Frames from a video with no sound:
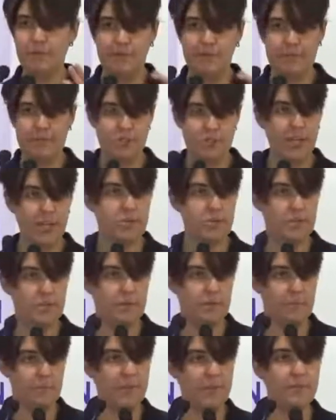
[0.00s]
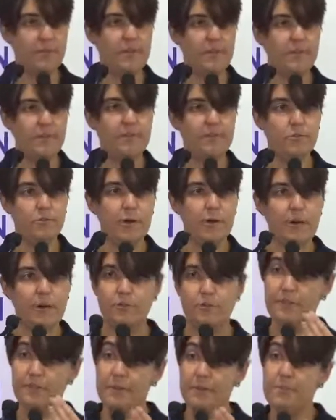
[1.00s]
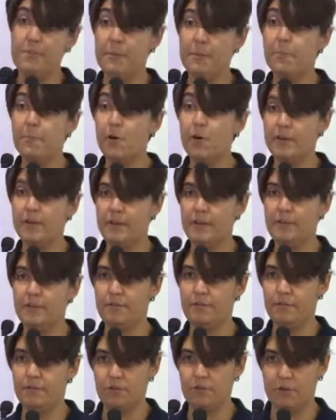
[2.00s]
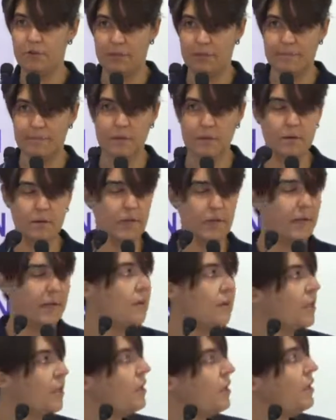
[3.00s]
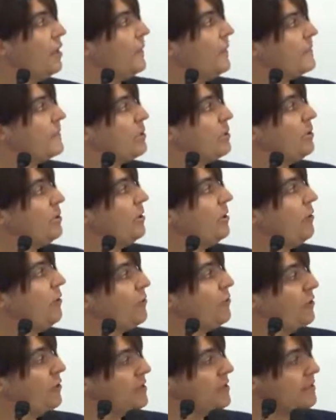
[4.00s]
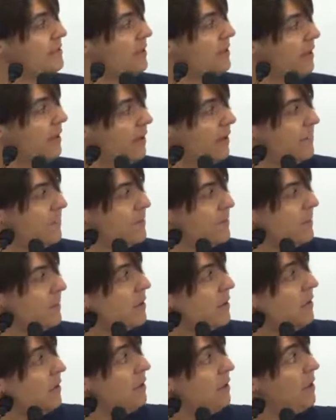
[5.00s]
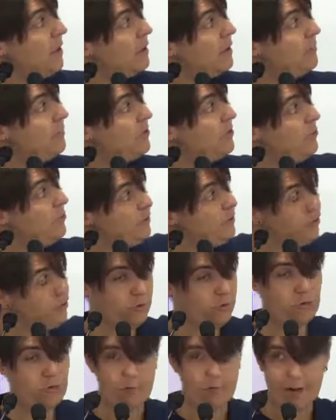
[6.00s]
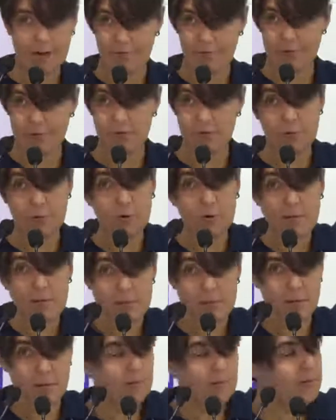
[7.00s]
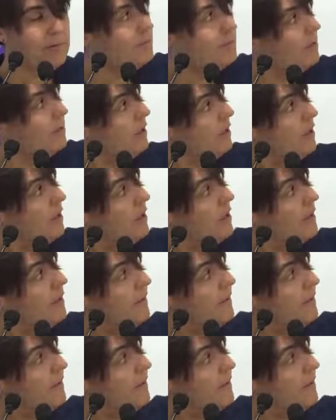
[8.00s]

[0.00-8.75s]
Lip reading: changing, because this is where the tipping point is usually. Okay, so of course. Between the two graphs here, for example, there are